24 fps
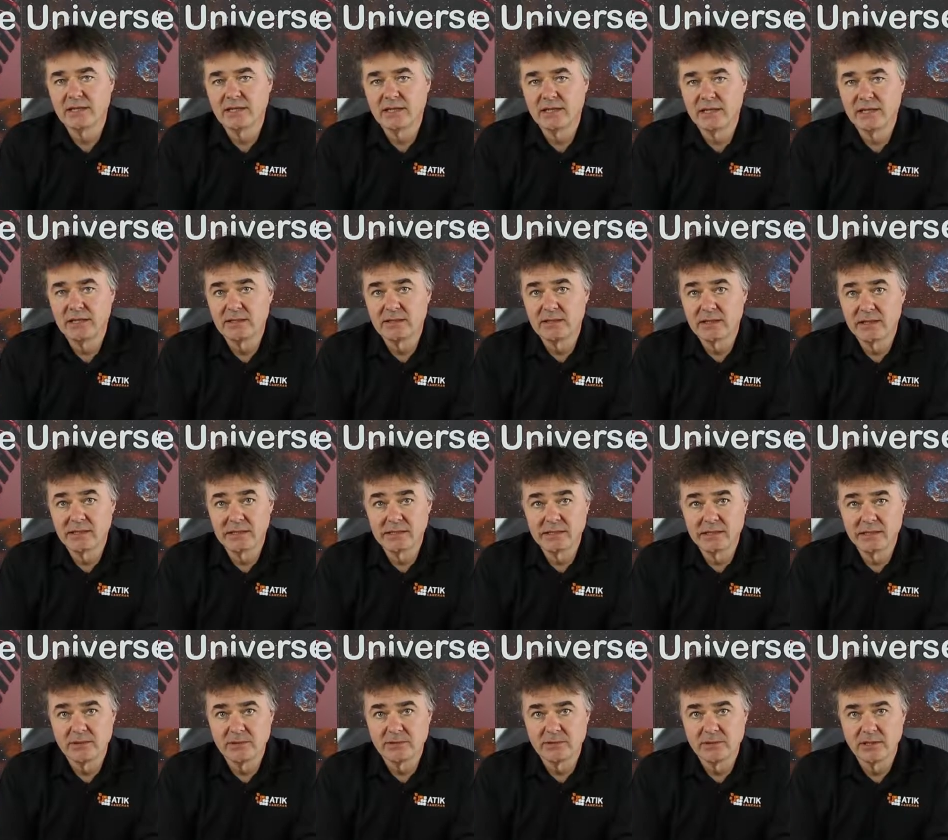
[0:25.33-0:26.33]
the
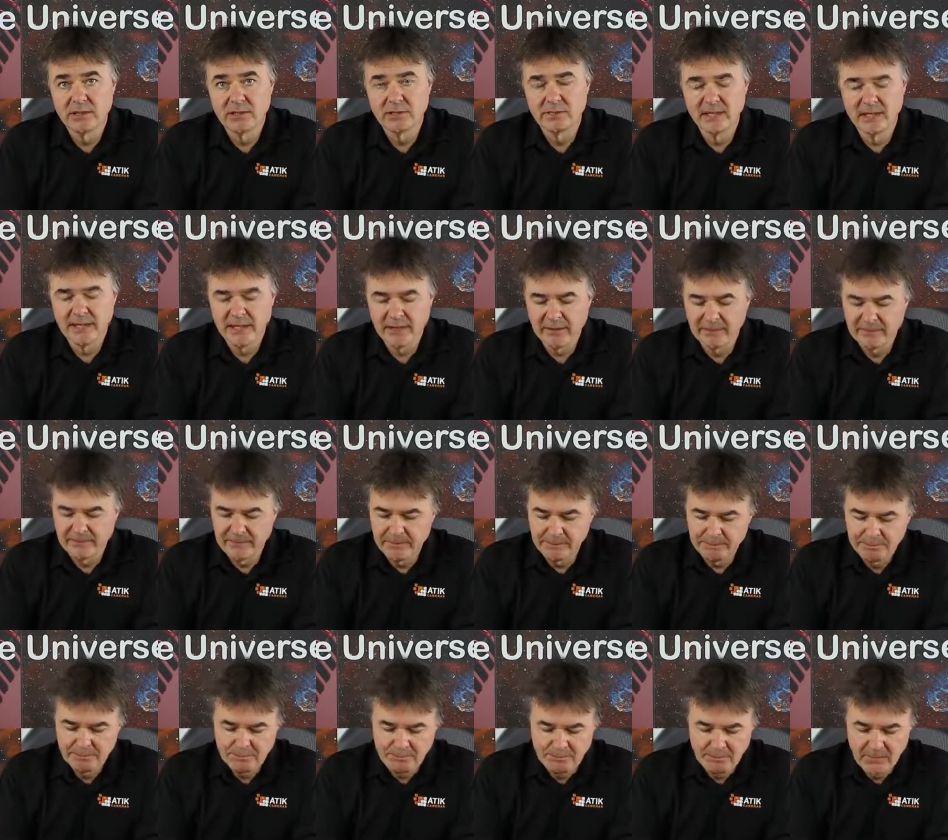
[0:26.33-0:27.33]
telescope that you may have.
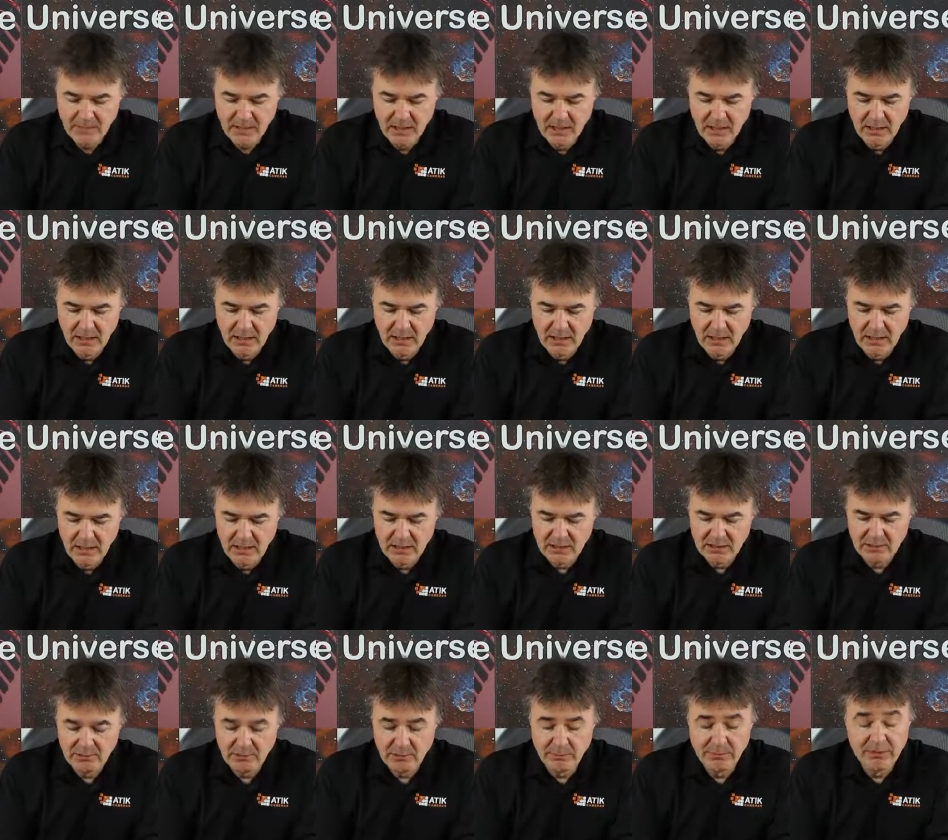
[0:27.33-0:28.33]

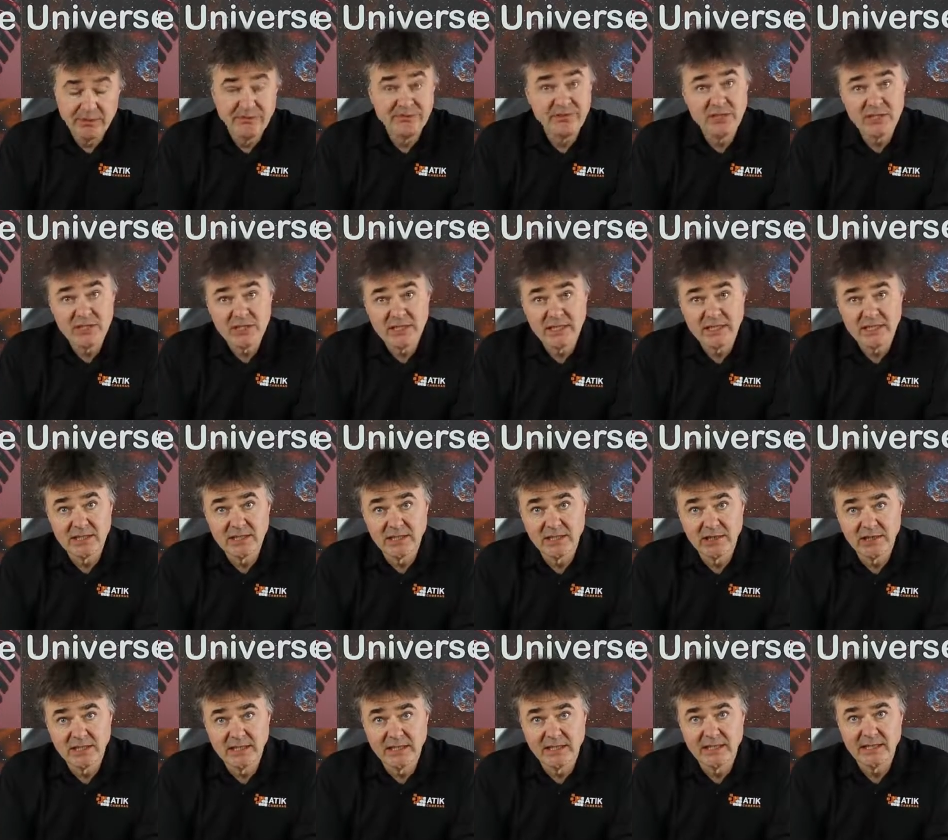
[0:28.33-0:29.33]
So probably the first thing to
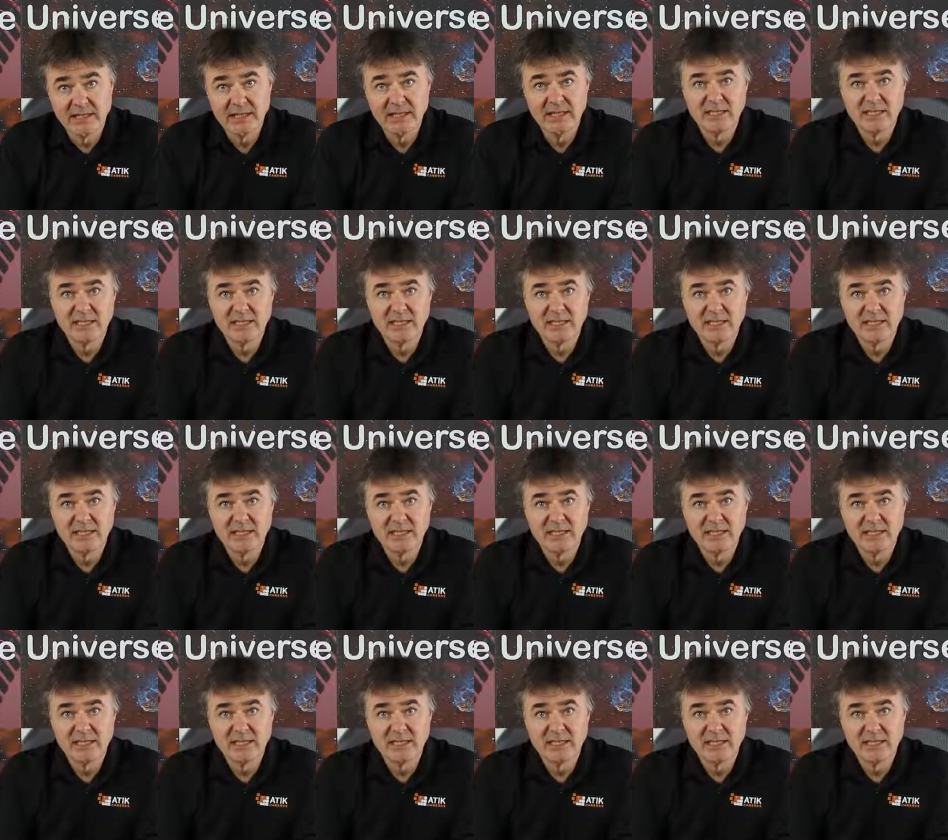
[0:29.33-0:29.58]
look at